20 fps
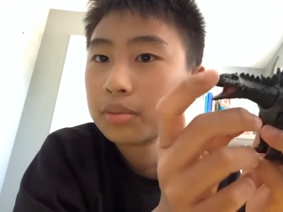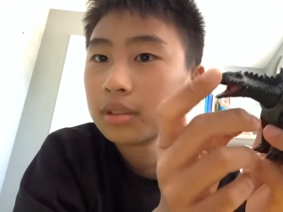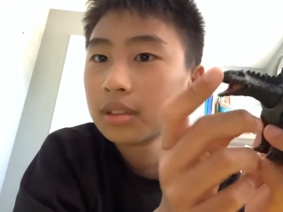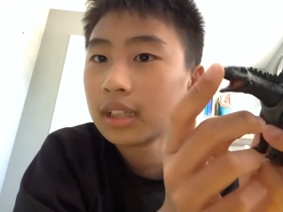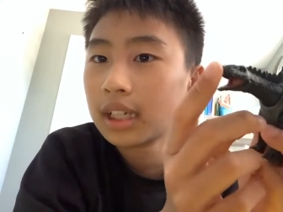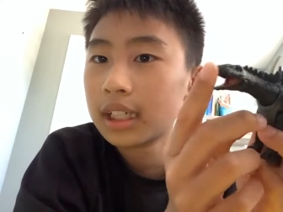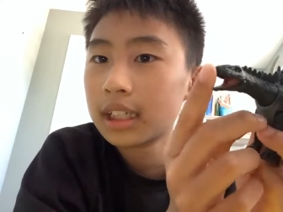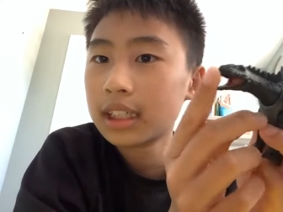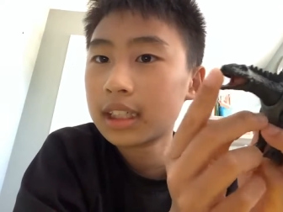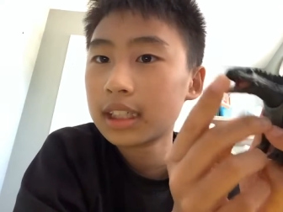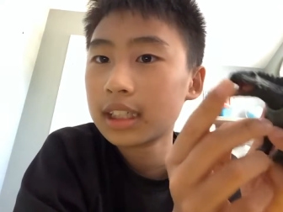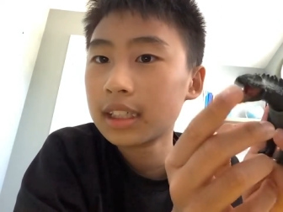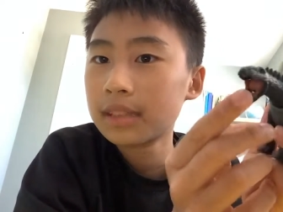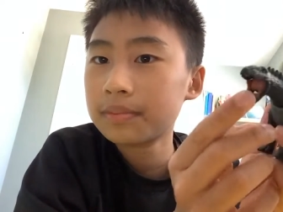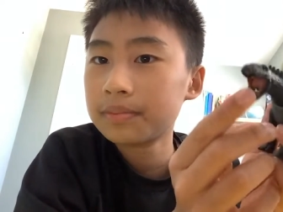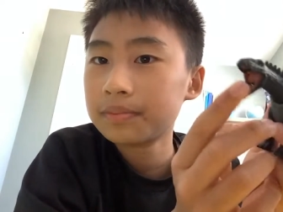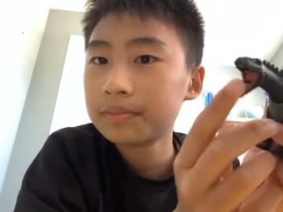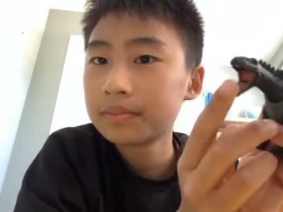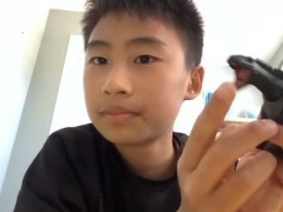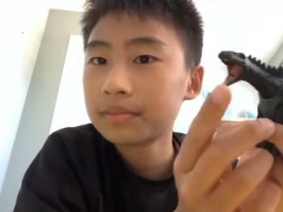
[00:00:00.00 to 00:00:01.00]
you liked it,
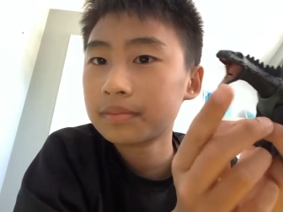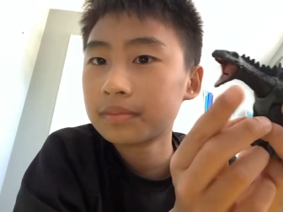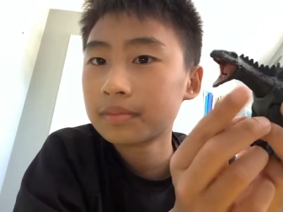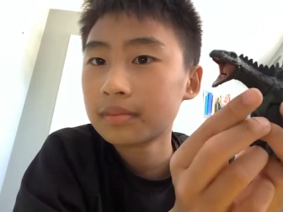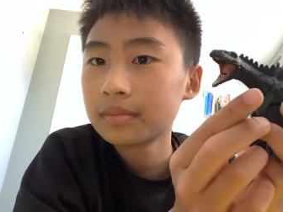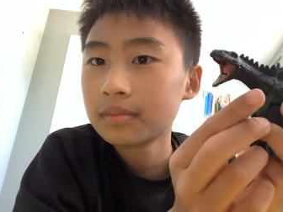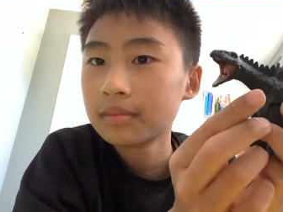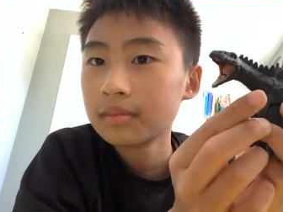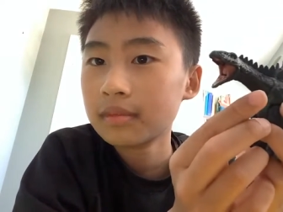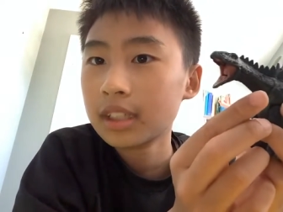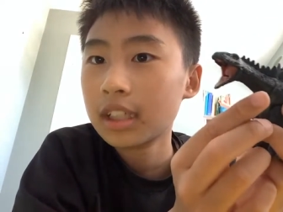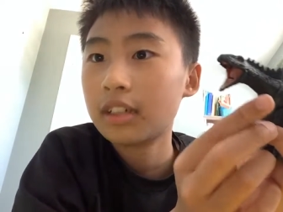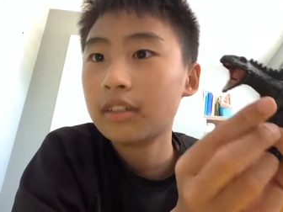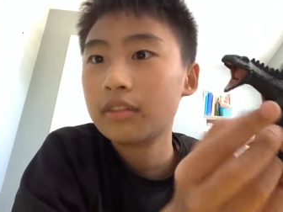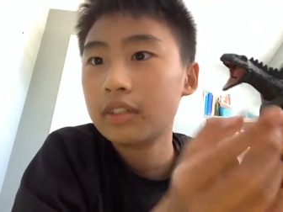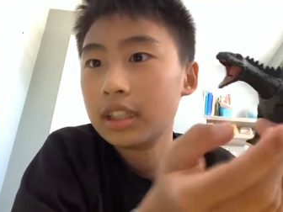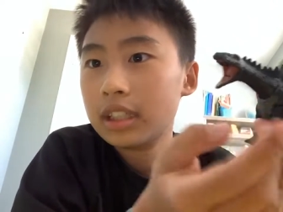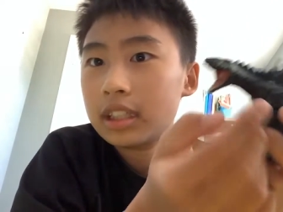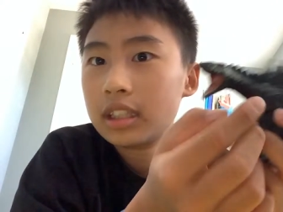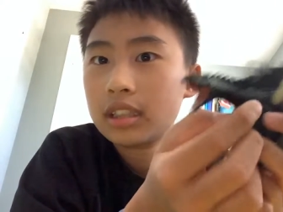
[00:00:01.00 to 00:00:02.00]
the
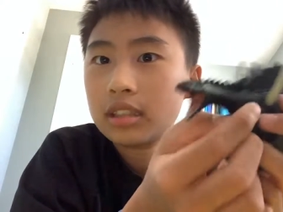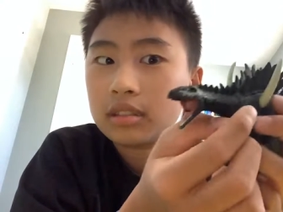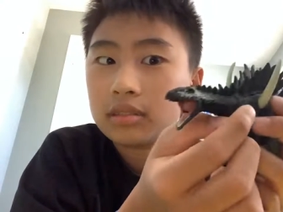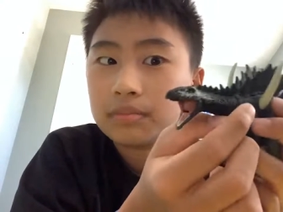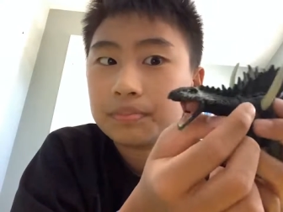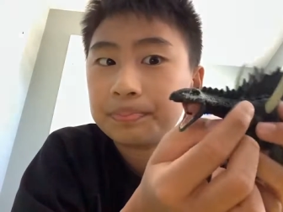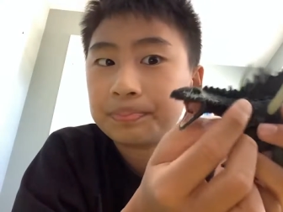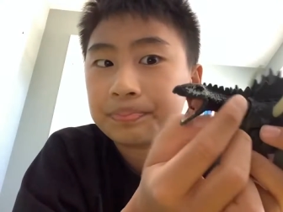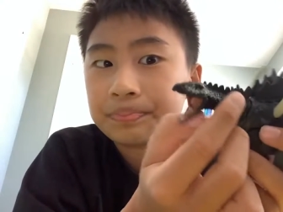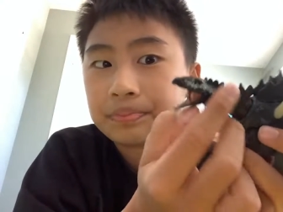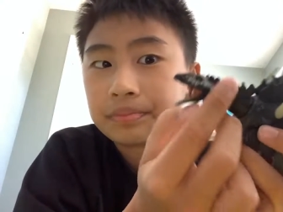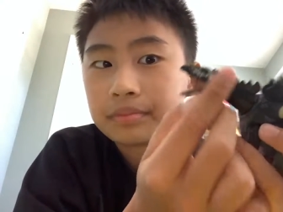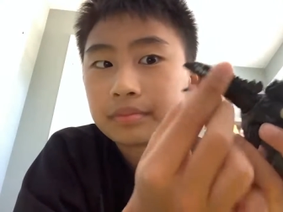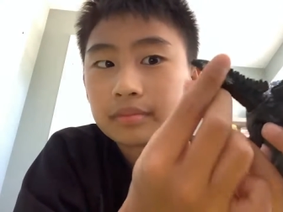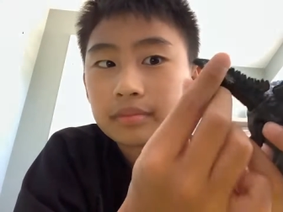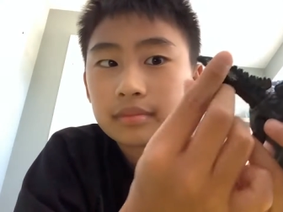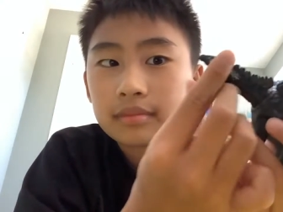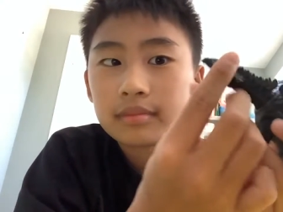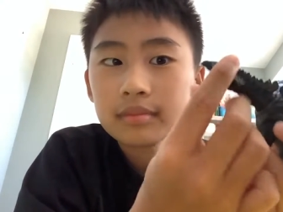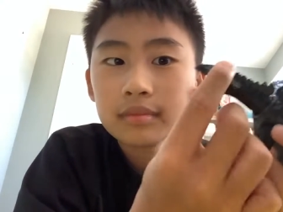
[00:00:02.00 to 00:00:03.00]
video.
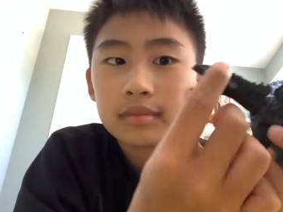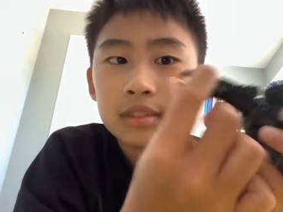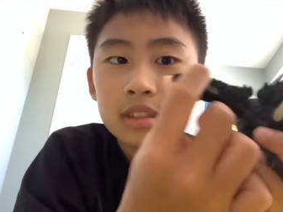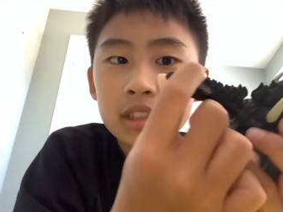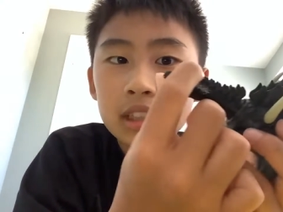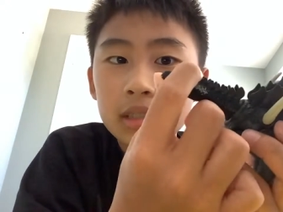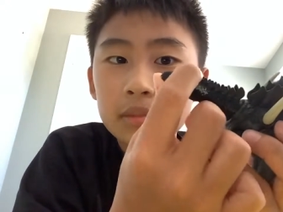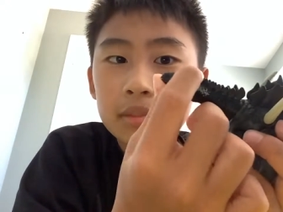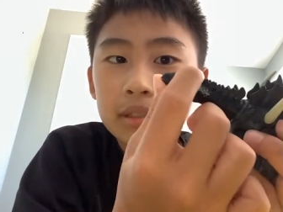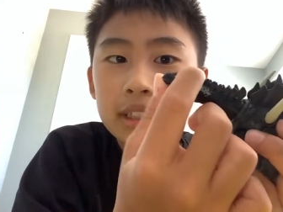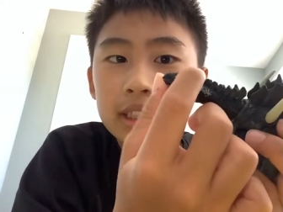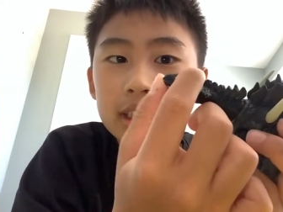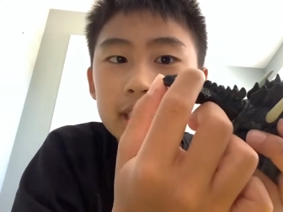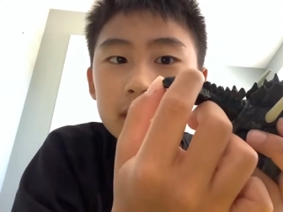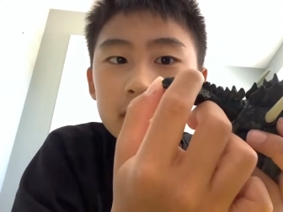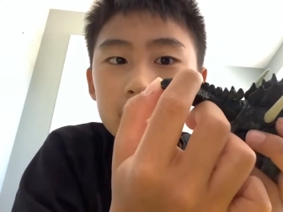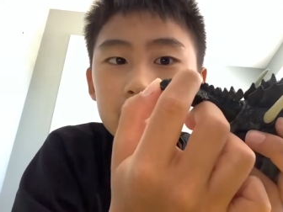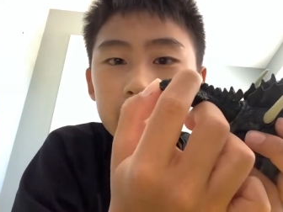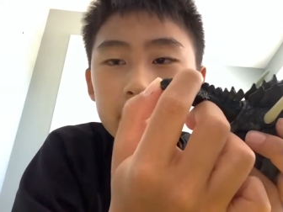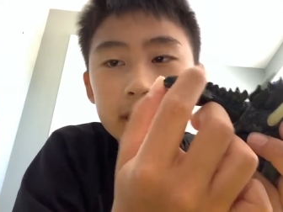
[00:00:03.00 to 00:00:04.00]

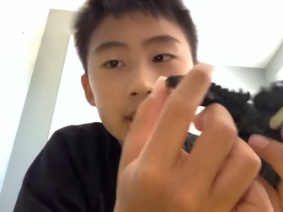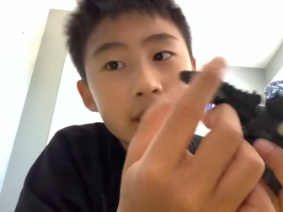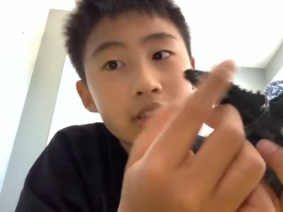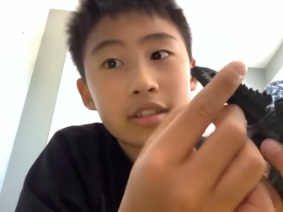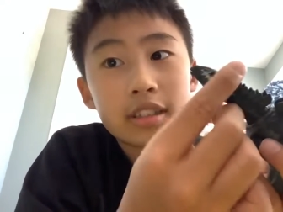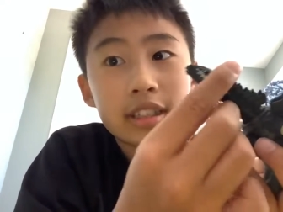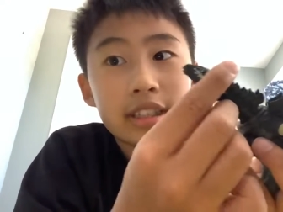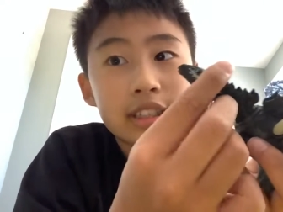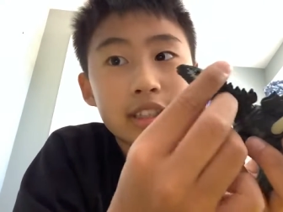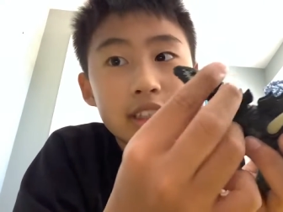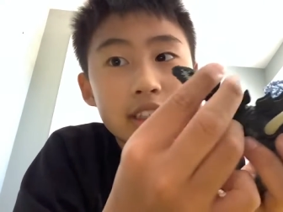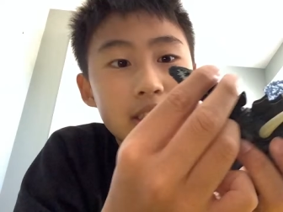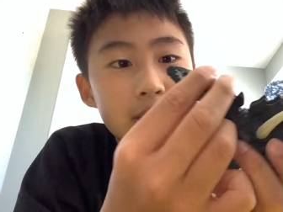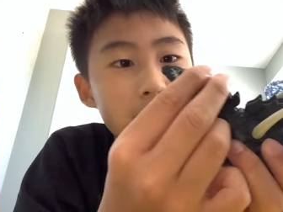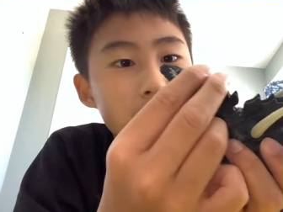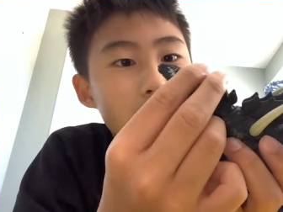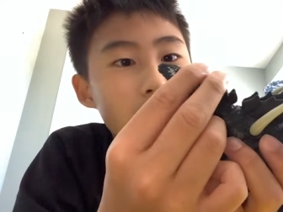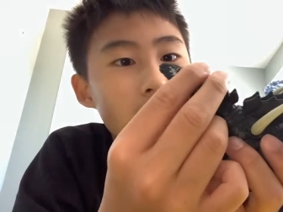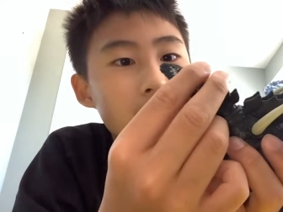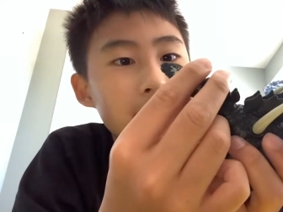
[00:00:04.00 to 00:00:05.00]
Please consider
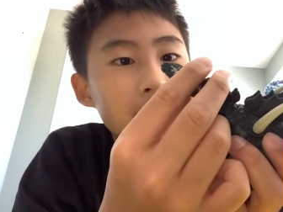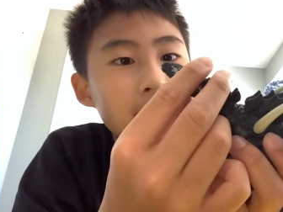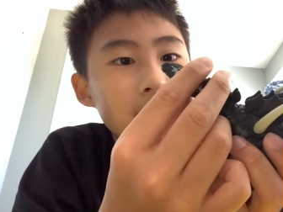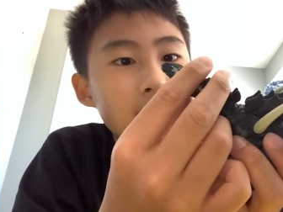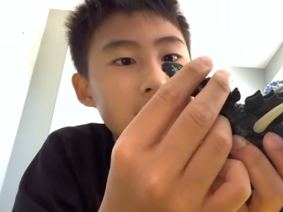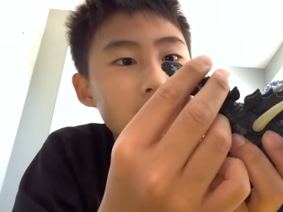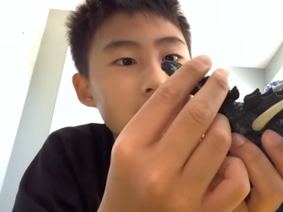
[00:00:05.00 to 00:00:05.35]
subscribing.